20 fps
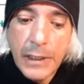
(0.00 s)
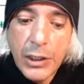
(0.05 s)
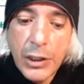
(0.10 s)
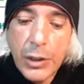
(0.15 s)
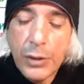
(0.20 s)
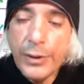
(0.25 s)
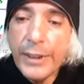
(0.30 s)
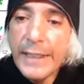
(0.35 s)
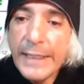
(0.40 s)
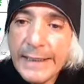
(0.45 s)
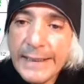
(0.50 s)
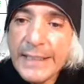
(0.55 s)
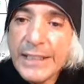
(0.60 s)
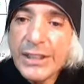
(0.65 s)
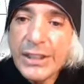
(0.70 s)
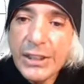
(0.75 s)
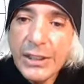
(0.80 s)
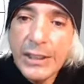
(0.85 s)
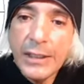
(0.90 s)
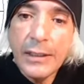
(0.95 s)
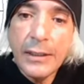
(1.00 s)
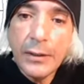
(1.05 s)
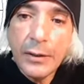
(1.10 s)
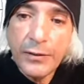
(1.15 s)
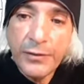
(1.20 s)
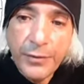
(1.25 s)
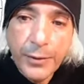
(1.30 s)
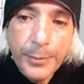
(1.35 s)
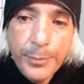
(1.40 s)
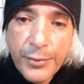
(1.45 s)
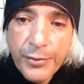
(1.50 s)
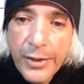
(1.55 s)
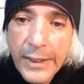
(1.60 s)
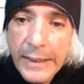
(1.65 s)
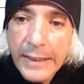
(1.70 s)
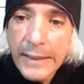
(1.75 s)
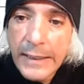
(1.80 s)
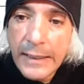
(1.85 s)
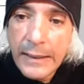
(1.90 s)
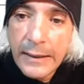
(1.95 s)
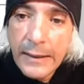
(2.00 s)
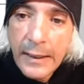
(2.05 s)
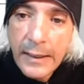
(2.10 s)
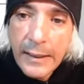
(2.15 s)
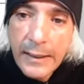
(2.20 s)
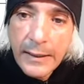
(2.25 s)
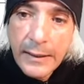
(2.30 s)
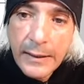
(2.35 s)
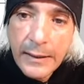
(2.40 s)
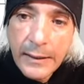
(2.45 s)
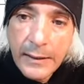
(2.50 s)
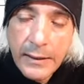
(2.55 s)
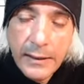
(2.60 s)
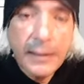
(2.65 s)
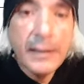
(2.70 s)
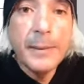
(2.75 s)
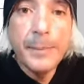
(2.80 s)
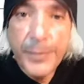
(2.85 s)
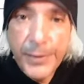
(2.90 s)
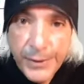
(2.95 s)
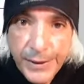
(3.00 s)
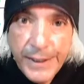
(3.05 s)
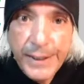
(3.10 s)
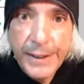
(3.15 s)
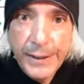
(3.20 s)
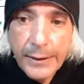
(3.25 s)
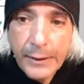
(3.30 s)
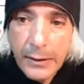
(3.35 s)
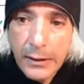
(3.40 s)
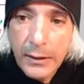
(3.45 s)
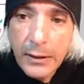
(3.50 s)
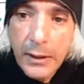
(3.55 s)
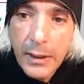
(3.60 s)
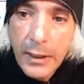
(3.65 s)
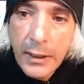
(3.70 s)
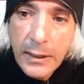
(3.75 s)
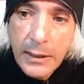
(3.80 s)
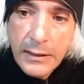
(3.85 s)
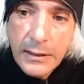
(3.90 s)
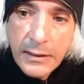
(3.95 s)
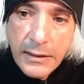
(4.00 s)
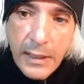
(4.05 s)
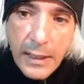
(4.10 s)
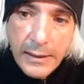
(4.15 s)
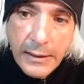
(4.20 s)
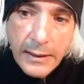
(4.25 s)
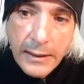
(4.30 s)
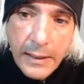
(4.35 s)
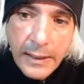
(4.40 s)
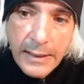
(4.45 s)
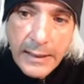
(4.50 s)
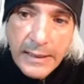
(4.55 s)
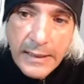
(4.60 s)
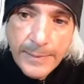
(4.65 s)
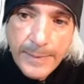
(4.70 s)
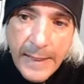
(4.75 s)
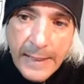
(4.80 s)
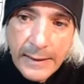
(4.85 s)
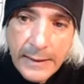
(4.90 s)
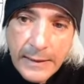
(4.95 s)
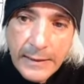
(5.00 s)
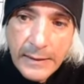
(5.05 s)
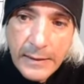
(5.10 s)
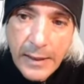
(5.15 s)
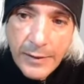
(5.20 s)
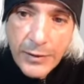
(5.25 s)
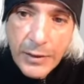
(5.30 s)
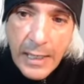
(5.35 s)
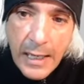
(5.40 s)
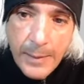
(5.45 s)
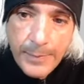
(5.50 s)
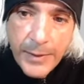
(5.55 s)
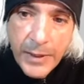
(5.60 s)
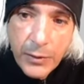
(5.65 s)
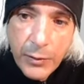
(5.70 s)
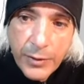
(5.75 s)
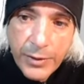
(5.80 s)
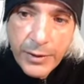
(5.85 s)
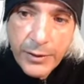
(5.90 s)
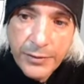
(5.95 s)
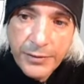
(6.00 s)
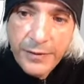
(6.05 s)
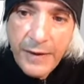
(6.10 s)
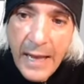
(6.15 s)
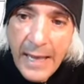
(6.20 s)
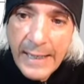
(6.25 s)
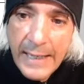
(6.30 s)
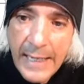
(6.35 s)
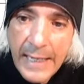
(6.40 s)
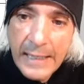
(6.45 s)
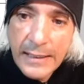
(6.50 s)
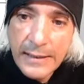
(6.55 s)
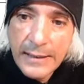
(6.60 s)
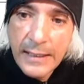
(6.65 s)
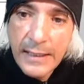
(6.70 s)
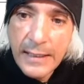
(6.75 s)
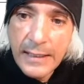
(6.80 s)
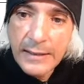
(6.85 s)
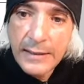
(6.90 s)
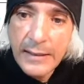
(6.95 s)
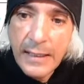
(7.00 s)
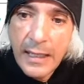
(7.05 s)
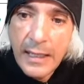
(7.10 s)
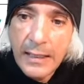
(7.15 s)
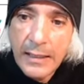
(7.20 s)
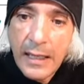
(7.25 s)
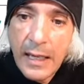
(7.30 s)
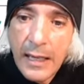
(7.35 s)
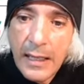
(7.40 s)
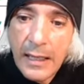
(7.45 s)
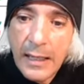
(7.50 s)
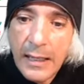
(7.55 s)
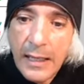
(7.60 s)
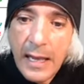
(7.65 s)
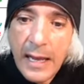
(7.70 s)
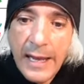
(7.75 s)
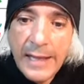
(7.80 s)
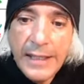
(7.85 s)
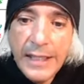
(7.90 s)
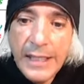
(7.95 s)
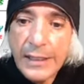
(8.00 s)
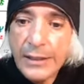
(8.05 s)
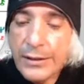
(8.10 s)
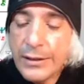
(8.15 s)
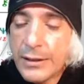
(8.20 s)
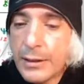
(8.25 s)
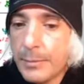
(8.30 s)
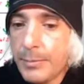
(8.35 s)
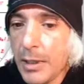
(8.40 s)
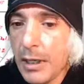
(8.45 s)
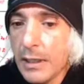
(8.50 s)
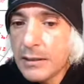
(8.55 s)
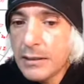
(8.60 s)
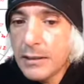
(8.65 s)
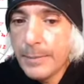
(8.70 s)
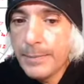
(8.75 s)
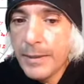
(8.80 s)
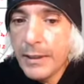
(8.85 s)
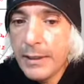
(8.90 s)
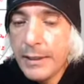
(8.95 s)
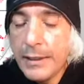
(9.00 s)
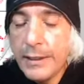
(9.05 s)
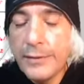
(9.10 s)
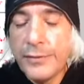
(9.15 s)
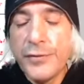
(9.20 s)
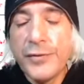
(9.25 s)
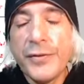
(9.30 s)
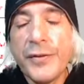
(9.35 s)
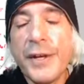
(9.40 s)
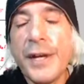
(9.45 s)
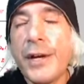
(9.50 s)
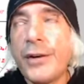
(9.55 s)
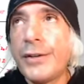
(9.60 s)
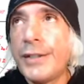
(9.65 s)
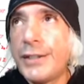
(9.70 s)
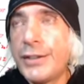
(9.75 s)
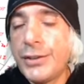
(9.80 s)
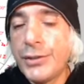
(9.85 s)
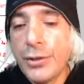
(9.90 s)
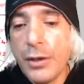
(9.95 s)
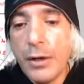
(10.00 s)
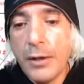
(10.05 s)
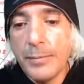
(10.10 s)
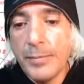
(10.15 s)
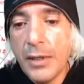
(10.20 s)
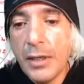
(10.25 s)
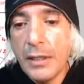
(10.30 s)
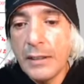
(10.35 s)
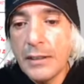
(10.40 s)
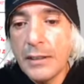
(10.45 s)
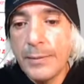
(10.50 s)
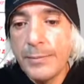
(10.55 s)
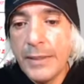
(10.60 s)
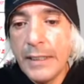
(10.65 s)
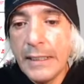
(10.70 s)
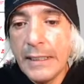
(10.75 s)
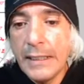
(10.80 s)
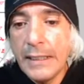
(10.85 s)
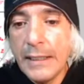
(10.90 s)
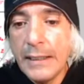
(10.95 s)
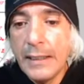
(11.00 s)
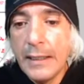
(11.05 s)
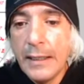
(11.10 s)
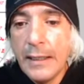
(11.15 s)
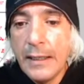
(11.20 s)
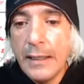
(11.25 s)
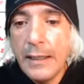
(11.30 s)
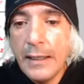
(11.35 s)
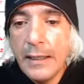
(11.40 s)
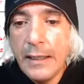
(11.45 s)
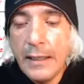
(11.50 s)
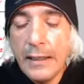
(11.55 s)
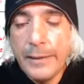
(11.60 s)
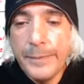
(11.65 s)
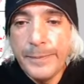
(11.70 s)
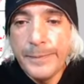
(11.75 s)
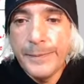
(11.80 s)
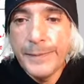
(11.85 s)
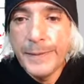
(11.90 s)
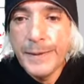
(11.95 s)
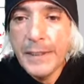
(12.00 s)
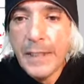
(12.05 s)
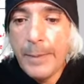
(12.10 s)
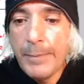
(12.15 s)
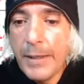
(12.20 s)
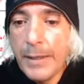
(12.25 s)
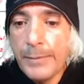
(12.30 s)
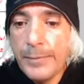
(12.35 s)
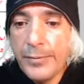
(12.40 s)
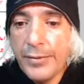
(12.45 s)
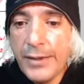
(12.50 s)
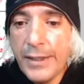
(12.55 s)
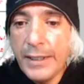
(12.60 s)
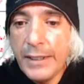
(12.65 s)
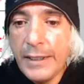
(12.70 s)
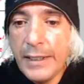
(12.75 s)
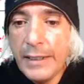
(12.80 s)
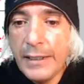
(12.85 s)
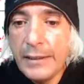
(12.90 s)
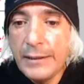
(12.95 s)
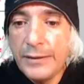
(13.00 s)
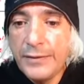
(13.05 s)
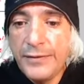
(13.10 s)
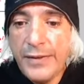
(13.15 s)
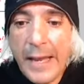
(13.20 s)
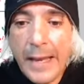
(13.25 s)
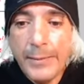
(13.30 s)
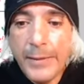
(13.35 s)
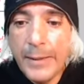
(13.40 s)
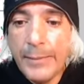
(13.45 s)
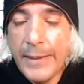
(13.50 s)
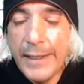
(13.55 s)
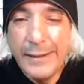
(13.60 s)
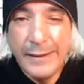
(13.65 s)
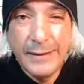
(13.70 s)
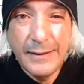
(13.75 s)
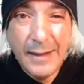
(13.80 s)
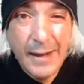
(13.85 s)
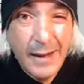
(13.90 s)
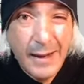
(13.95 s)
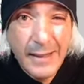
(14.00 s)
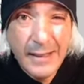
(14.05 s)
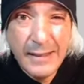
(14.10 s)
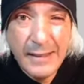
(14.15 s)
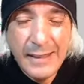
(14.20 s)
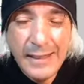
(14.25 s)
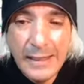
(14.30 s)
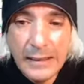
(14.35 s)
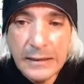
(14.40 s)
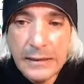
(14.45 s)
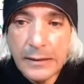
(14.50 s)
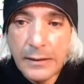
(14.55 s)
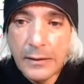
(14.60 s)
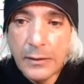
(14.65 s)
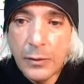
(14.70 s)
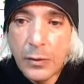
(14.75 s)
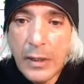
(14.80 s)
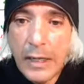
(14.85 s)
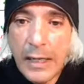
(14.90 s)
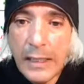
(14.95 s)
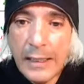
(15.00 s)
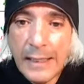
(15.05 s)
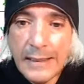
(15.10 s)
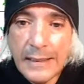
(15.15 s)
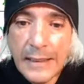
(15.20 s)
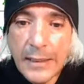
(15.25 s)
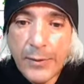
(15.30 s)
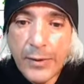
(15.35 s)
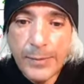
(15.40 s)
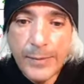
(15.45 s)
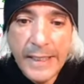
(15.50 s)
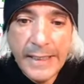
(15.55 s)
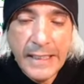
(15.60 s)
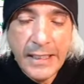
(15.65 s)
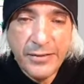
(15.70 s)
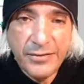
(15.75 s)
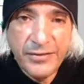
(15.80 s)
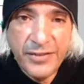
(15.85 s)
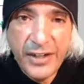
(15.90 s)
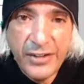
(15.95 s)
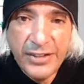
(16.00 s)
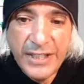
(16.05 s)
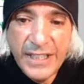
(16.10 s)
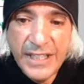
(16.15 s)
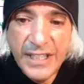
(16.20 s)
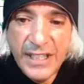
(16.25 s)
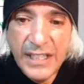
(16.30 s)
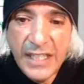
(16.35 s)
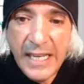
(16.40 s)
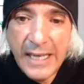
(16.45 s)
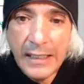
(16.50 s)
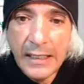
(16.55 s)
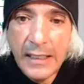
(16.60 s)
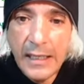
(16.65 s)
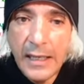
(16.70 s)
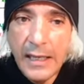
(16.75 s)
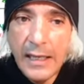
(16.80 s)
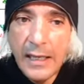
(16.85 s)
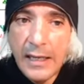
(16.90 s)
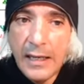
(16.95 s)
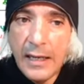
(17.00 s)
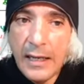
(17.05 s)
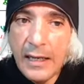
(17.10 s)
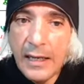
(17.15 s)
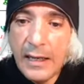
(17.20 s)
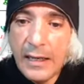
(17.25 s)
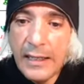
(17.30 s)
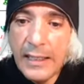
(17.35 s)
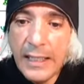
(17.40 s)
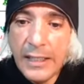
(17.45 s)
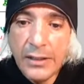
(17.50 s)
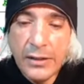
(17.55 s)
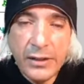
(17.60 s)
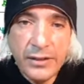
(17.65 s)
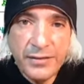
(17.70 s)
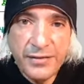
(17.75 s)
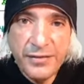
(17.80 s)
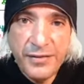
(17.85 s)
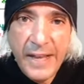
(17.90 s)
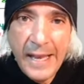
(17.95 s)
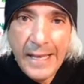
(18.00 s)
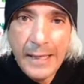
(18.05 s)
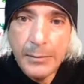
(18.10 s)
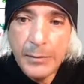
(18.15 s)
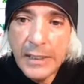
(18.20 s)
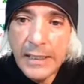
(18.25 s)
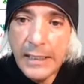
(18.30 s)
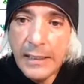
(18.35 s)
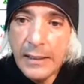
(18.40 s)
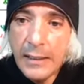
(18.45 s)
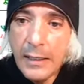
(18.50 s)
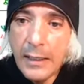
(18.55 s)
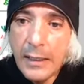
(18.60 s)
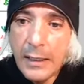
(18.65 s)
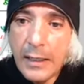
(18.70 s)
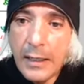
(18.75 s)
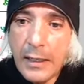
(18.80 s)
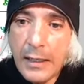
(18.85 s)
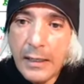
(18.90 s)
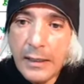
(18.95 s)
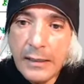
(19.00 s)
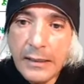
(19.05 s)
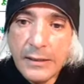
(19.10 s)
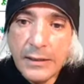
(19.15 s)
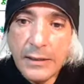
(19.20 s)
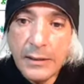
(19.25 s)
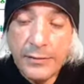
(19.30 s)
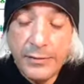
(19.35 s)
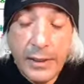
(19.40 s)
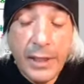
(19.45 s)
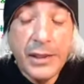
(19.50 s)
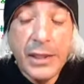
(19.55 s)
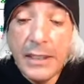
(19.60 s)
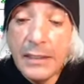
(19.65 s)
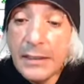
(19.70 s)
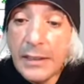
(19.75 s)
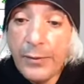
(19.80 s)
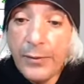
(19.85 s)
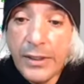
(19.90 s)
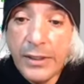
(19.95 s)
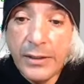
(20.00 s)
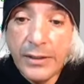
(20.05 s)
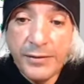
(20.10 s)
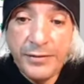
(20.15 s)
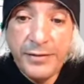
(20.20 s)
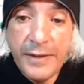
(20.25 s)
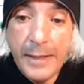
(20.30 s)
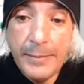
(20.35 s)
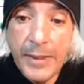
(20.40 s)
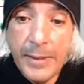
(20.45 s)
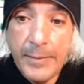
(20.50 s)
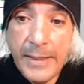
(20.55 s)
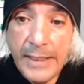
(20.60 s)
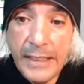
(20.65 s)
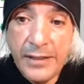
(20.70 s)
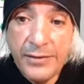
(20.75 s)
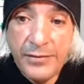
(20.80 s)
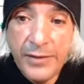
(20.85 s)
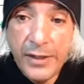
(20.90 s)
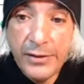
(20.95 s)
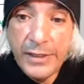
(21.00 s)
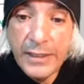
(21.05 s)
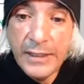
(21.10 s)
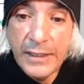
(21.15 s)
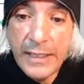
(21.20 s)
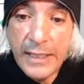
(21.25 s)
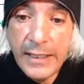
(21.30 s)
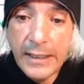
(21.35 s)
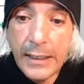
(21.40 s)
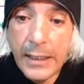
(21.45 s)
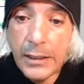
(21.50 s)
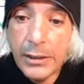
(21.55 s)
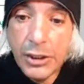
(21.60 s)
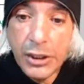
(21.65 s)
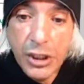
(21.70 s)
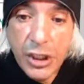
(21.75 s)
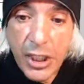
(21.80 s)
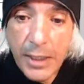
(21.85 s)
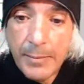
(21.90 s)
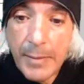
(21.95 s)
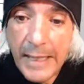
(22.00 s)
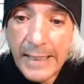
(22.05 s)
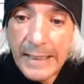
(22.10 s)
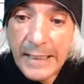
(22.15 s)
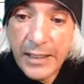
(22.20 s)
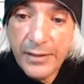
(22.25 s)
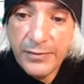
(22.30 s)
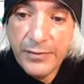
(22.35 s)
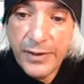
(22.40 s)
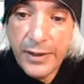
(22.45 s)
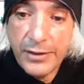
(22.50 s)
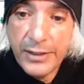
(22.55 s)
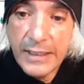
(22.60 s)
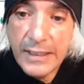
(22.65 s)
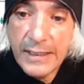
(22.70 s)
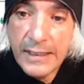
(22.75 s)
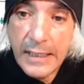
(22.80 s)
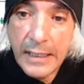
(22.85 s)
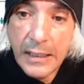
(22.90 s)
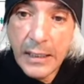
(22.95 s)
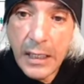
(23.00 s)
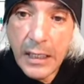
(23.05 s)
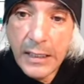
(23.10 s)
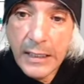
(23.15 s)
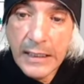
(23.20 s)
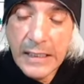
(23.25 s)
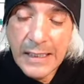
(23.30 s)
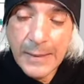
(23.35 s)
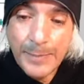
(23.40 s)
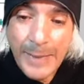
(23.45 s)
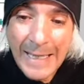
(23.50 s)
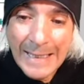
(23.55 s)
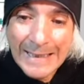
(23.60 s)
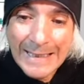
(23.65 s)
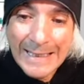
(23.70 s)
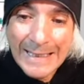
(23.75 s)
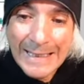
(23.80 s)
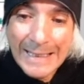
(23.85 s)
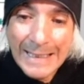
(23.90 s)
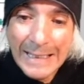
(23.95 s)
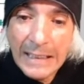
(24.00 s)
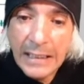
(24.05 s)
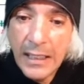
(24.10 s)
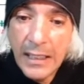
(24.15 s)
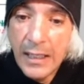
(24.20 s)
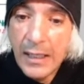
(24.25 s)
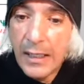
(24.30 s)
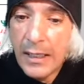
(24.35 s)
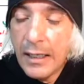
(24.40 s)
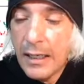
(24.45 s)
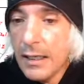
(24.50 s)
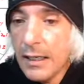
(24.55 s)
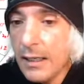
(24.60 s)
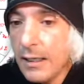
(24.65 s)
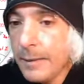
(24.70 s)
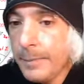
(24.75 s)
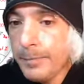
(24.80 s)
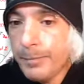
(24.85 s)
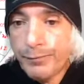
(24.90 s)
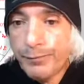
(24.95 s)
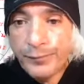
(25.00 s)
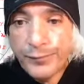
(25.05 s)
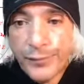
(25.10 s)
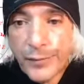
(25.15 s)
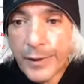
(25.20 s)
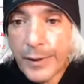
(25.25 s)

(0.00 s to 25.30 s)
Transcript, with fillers: you know in addition to you know for britney in particular sudden and unexpected stuff's happening with their finances uh, i think there's a possibility very strong possibility uh, someone in britney's family might die in the next little while like someone might get very sick uh, in her family. Uh, there's, I think someone in her family might get very sick. She might get very sick unexpectedly. Um,